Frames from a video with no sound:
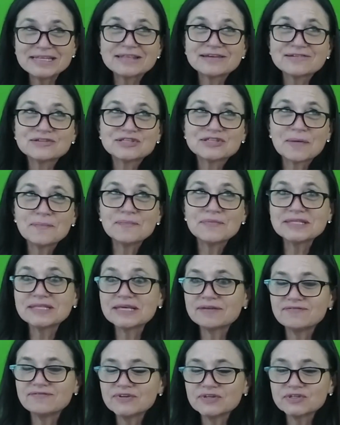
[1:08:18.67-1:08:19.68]
There's something
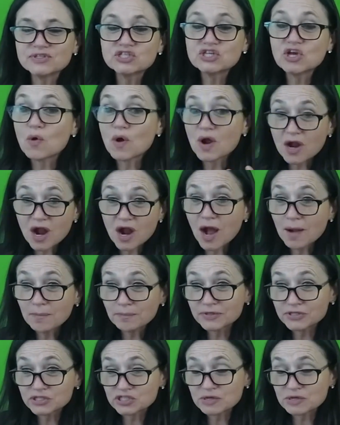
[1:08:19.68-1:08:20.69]
that feels so
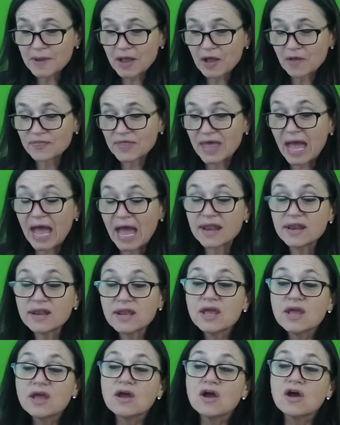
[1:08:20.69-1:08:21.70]
accomplished about that.
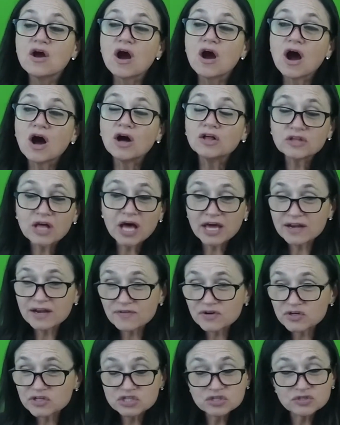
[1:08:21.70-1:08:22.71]
A lot
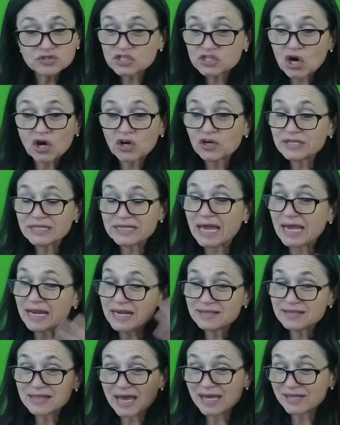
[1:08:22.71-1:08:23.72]
of our students aren't
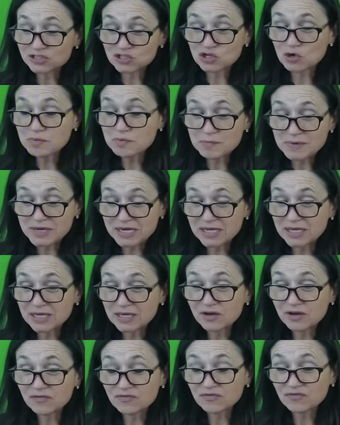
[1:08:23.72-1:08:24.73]
getting that dopamine
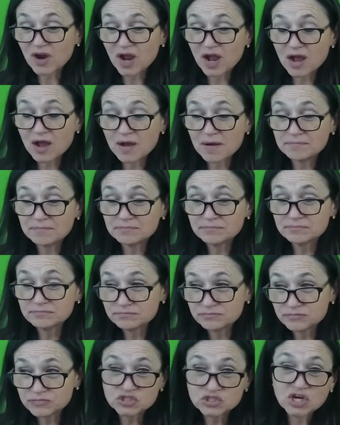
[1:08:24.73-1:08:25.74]
hit from
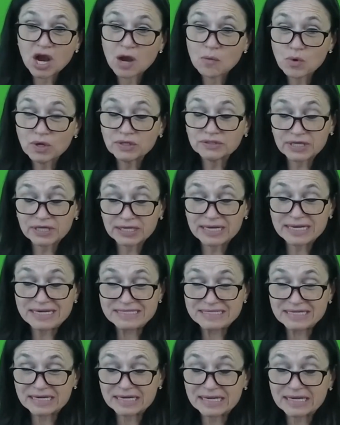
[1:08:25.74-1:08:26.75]
job well done, I
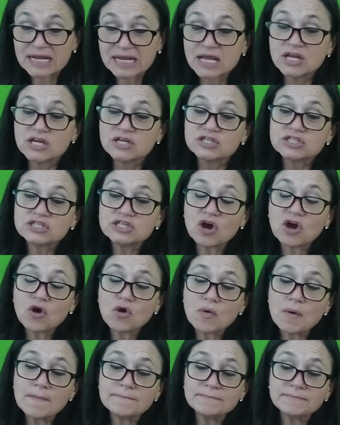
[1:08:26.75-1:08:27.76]
did it.
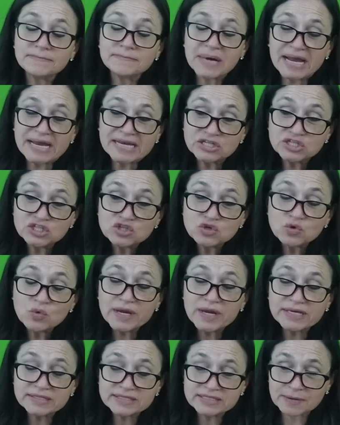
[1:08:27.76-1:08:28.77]
So by
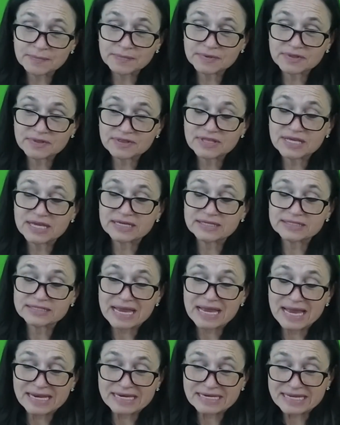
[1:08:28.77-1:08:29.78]
doing some of the things
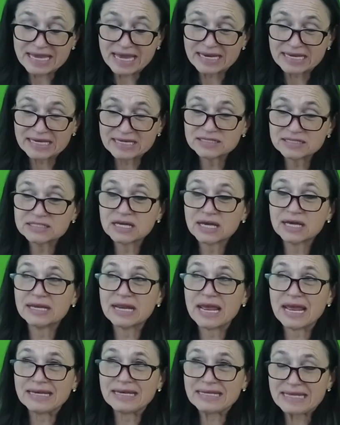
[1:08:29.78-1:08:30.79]
and getting it done
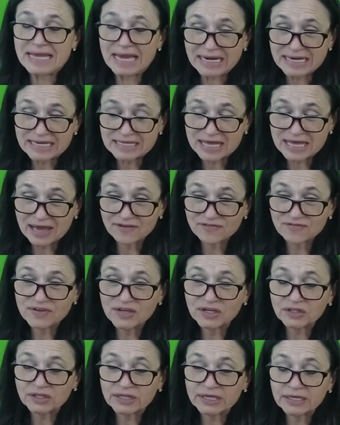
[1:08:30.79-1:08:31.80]
and getting that
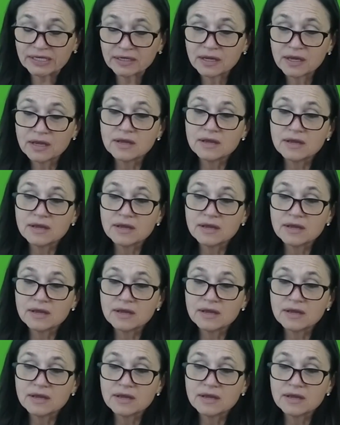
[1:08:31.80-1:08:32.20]
feeling,